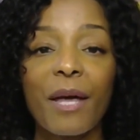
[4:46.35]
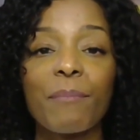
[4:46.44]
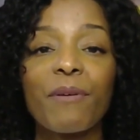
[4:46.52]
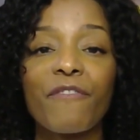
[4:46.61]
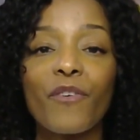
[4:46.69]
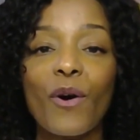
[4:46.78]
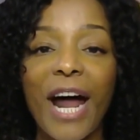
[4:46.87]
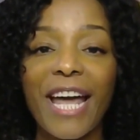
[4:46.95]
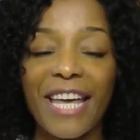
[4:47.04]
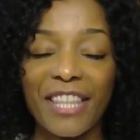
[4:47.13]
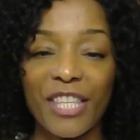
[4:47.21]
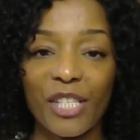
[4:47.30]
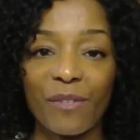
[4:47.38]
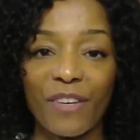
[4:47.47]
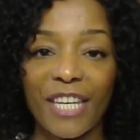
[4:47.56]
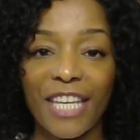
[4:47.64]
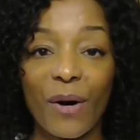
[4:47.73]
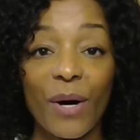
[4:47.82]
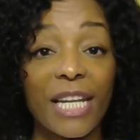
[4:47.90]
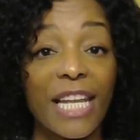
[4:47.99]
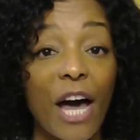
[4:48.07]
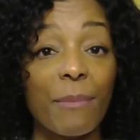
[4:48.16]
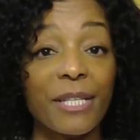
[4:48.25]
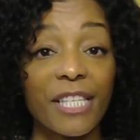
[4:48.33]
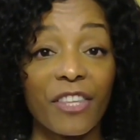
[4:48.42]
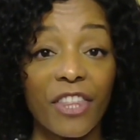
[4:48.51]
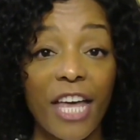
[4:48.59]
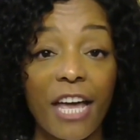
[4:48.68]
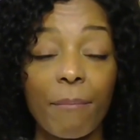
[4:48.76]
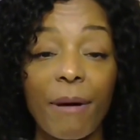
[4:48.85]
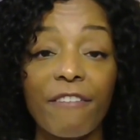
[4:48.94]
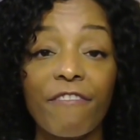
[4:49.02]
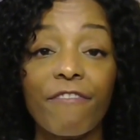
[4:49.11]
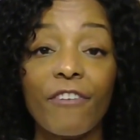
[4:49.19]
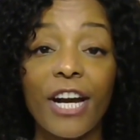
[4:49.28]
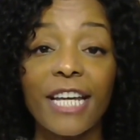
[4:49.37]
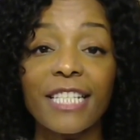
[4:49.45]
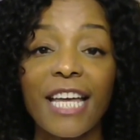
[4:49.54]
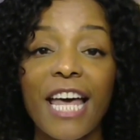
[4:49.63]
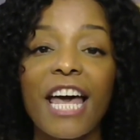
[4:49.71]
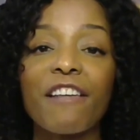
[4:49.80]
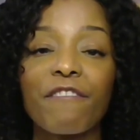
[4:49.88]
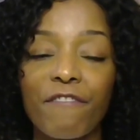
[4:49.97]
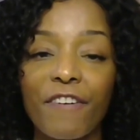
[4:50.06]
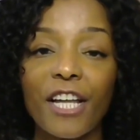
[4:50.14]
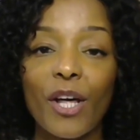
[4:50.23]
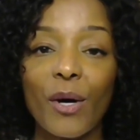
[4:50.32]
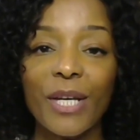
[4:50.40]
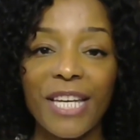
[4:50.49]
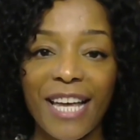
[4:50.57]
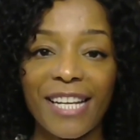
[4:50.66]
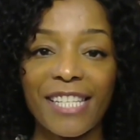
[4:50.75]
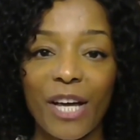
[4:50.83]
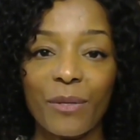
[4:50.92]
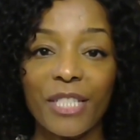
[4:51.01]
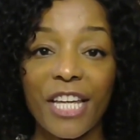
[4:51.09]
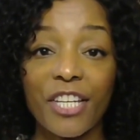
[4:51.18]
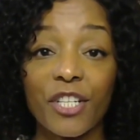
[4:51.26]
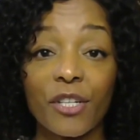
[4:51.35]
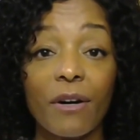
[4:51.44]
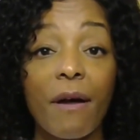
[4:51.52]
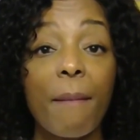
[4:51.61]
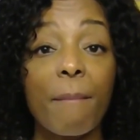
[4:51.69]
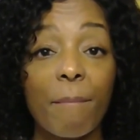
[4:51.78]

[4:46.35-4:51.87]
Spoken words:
Before I end this video, allow me to thank my friend and fellow ESL teacher,